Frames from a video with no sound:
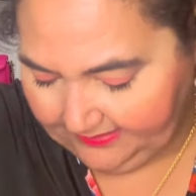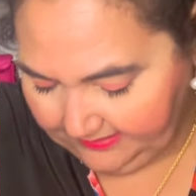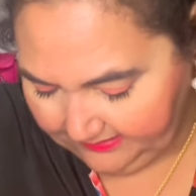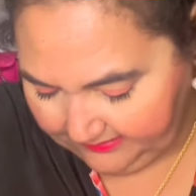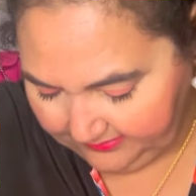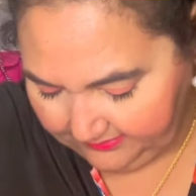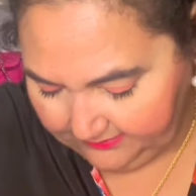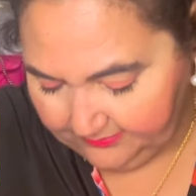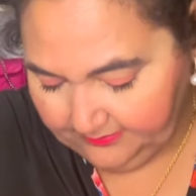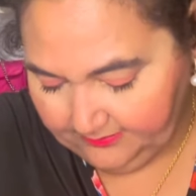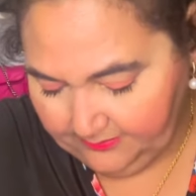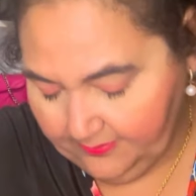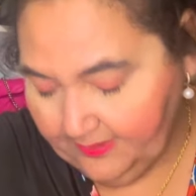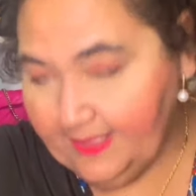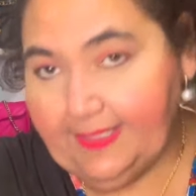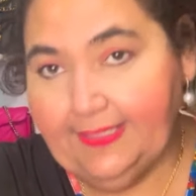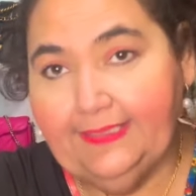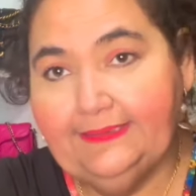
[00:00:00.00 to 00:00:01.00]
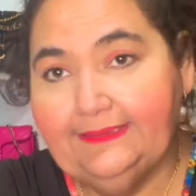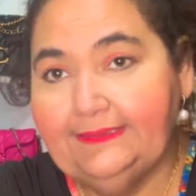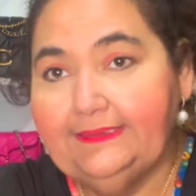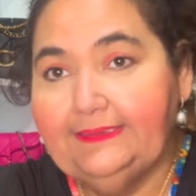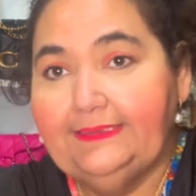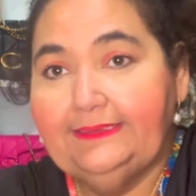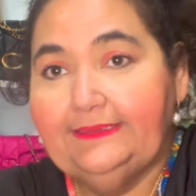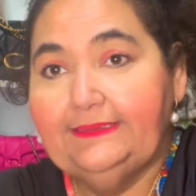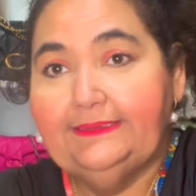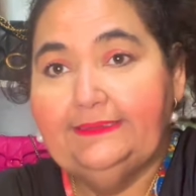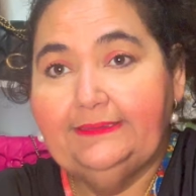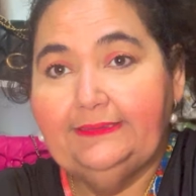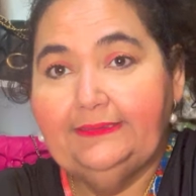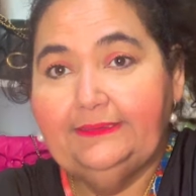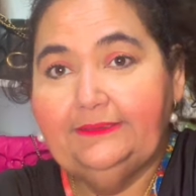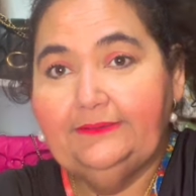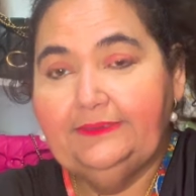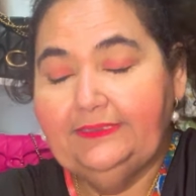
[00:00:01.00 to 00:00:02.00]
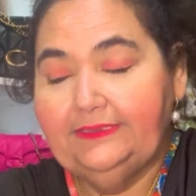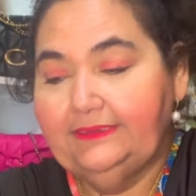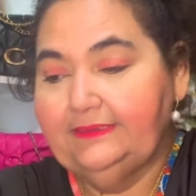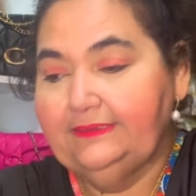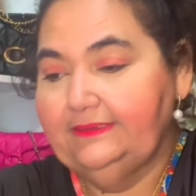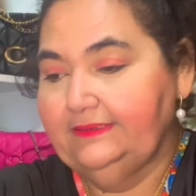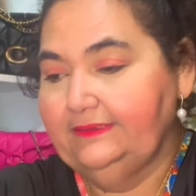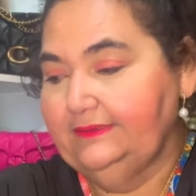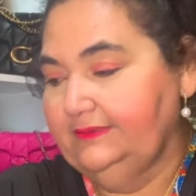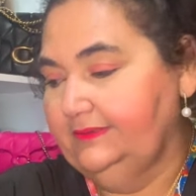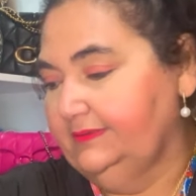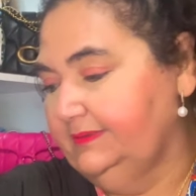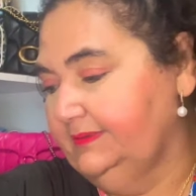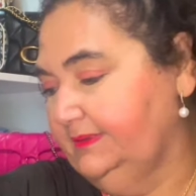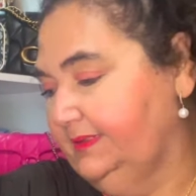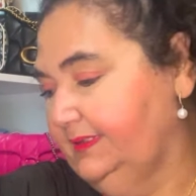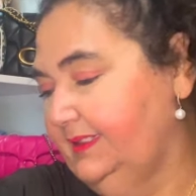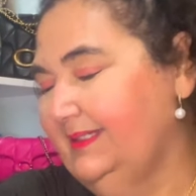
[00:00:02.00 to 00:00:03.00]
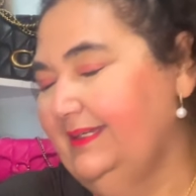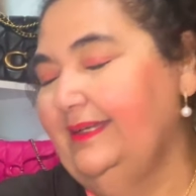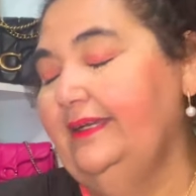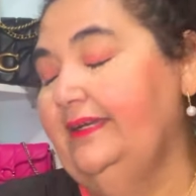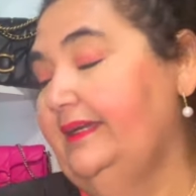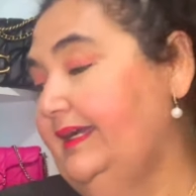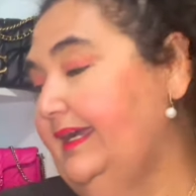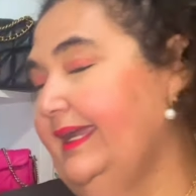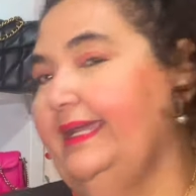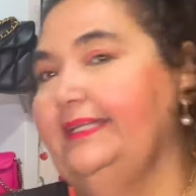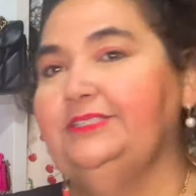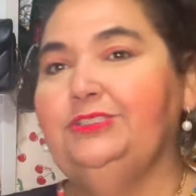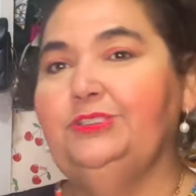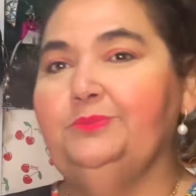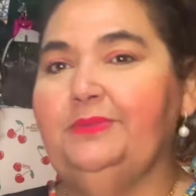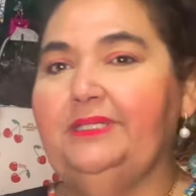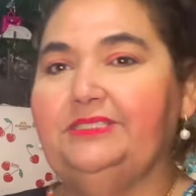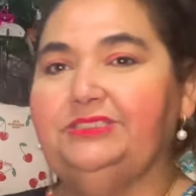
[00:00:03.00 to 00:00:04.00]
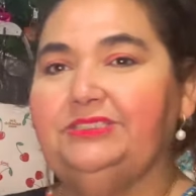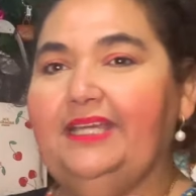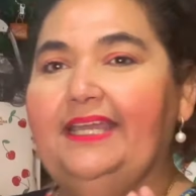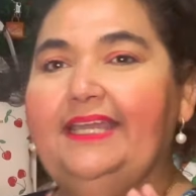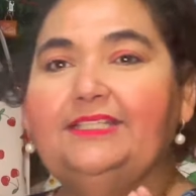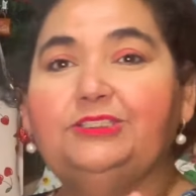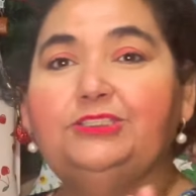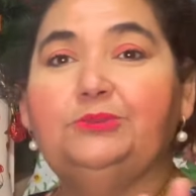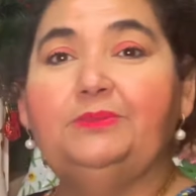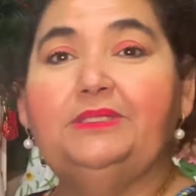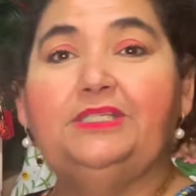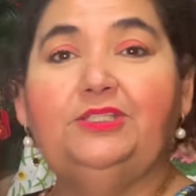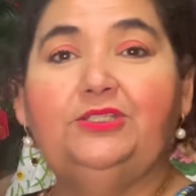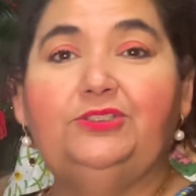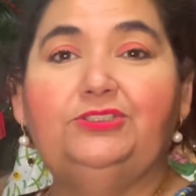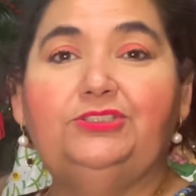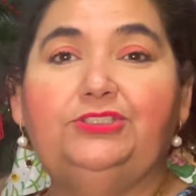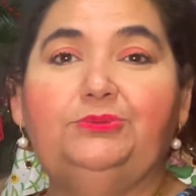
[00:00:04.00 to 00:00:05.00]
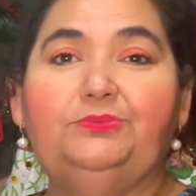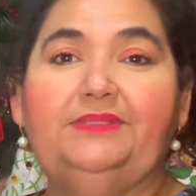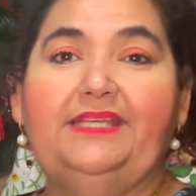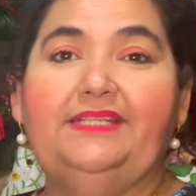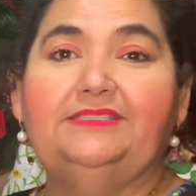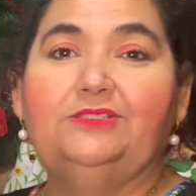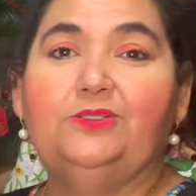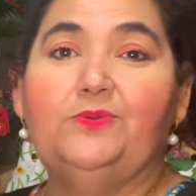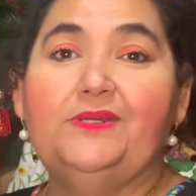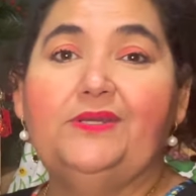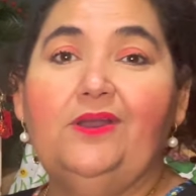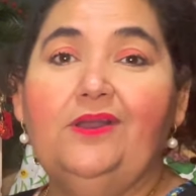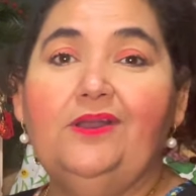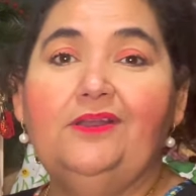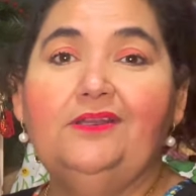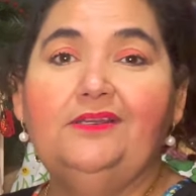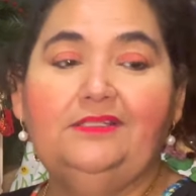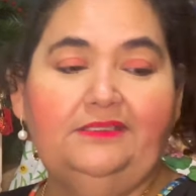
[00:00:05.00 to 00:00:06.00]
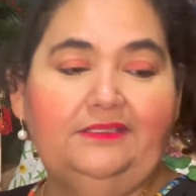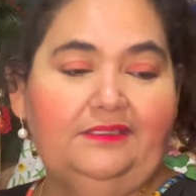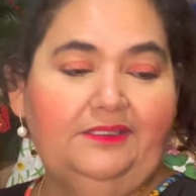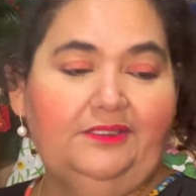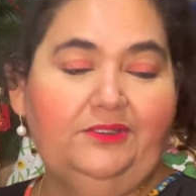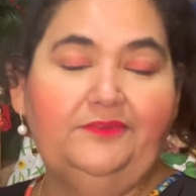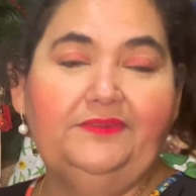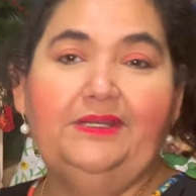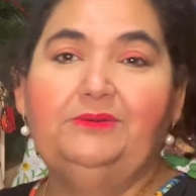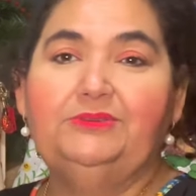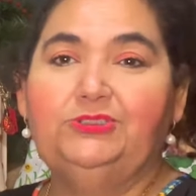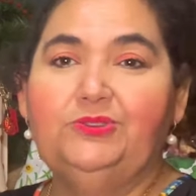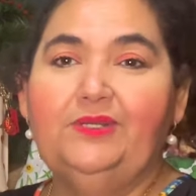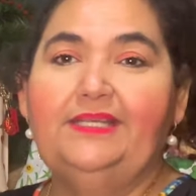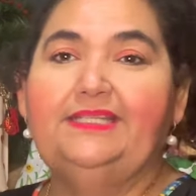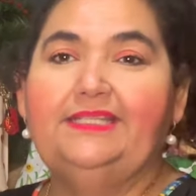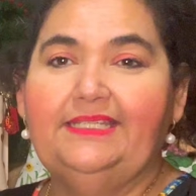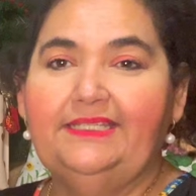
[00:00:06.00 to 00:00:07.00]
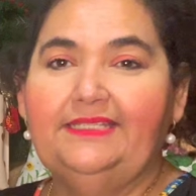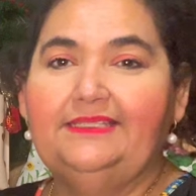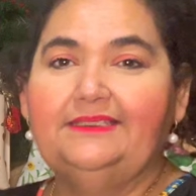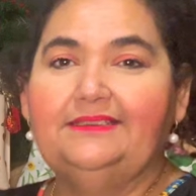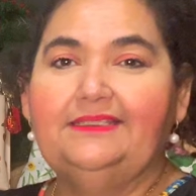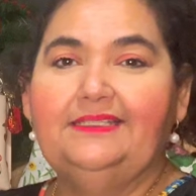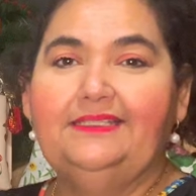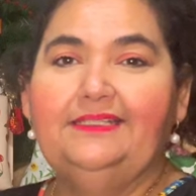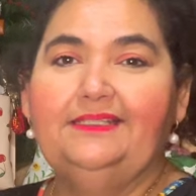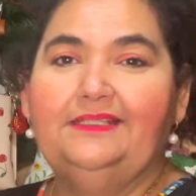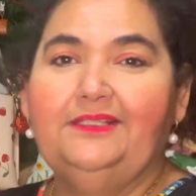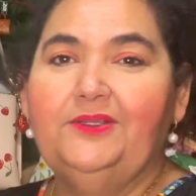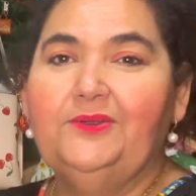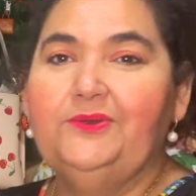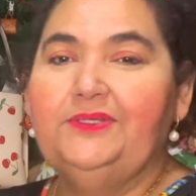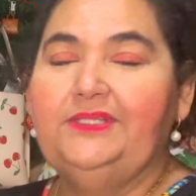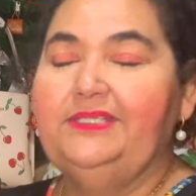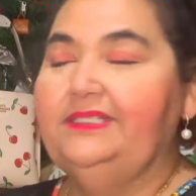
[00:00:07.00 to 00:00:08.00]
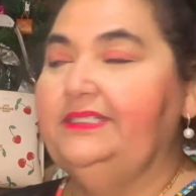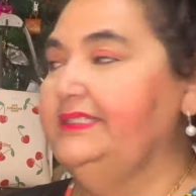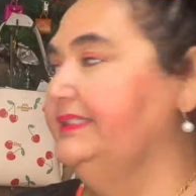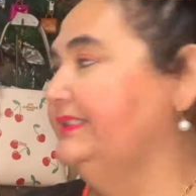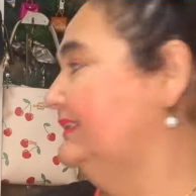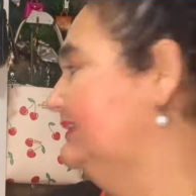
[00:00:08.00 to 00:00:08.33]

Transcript: I don't know why Dee Dee didn't do it. I had too many YouTube things going on, that I was trying to get loaded and